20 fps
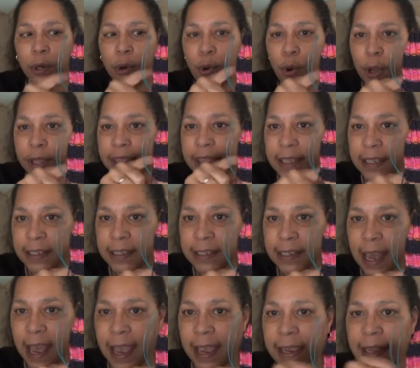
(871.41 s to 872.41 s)
on this
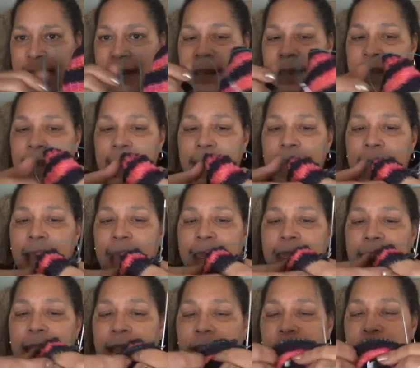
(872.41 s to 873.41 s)
side,
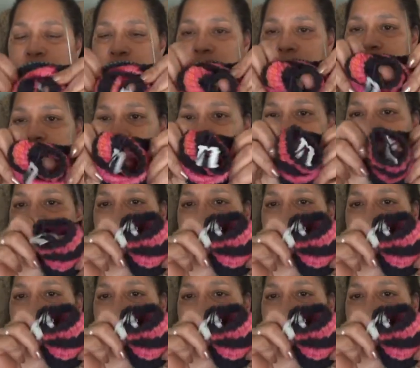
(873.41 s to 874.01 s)
and then she can